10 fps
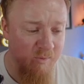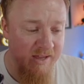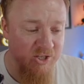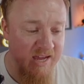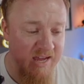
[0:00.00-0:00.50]

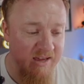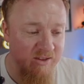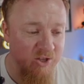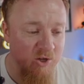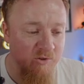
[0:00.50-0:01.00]
which
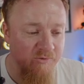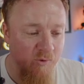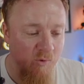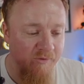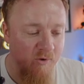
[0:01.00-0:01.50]
is
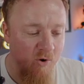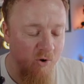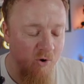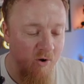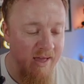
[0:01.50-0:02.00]
useful
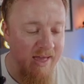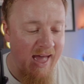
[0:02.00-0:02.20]
for